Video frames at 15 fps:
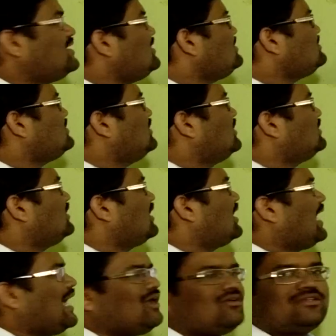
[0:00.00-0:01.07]
cells, the
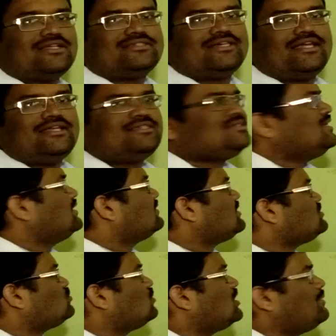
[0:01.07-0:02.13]
granulosa cells,
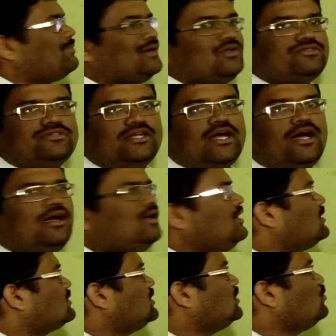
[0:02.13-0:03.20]
the zona pellucida,
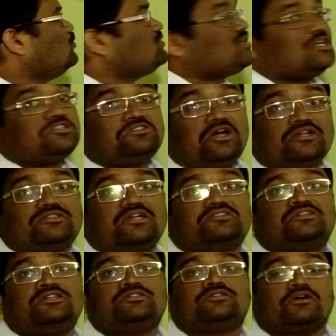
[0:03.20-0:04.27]
and the oocyte.
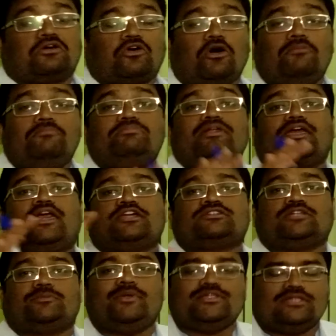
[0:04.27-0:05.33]
Such is the
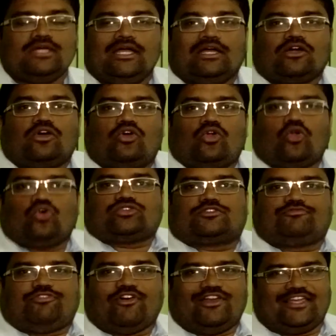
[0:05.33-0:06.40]
complication. That means
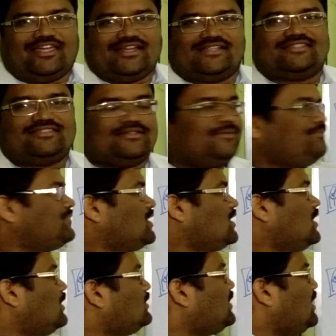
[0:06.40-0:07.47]
growth follicles.
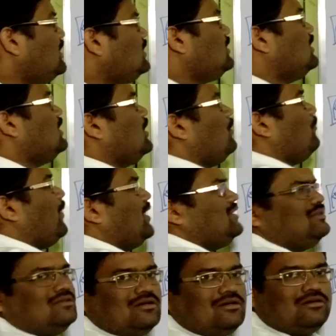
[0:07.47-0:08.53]
Then
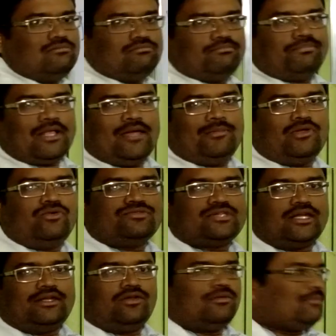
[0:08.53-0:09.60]
when the primary
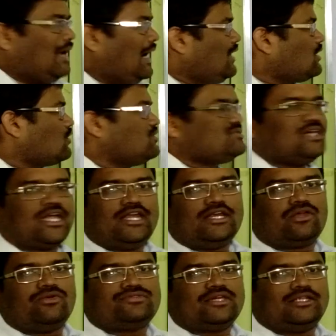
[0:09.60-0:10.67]
oocyte undergoes
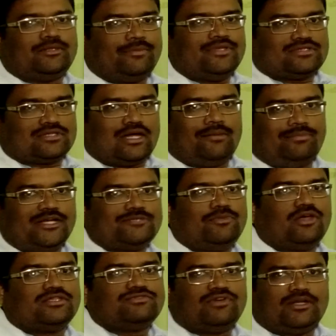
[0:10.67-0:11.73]
secondary oocyte, that means complete
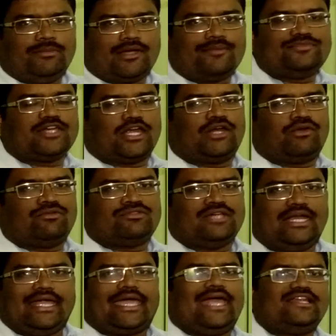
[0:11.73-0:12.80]
meiosis 1 becomes secondary oocyte,
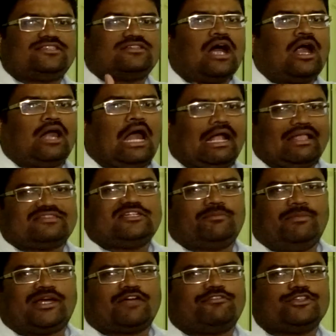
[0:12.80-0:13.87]
and again start adolescent
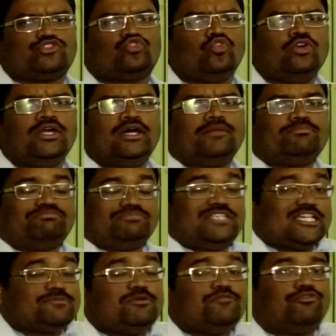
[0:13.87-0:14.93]
metaphase 2
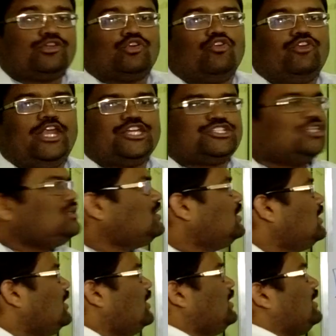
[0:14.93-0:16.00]
just before the ovulation.
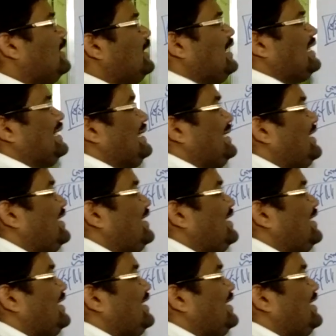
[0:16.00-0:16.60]
Here,